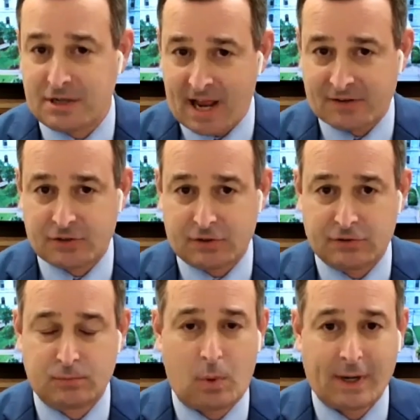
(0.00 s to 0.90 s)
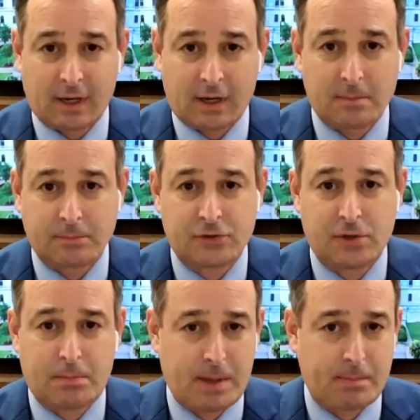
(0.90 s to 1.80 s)
than yeses when it comes
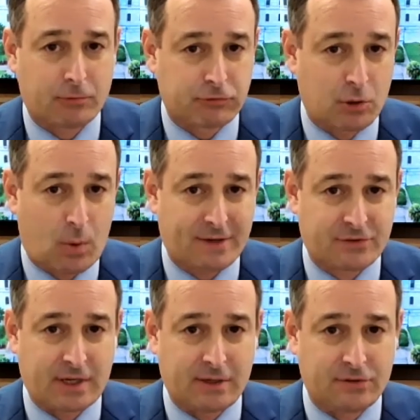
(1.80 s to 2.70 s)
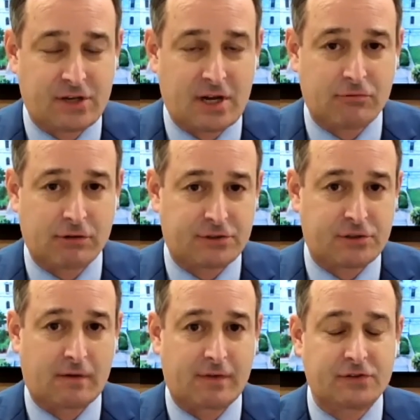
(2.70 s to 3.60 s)
to people requesting Secret
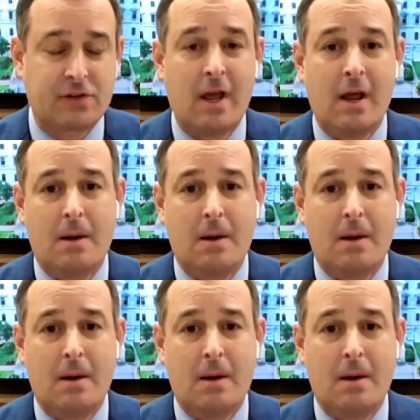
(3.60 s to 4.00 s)
Service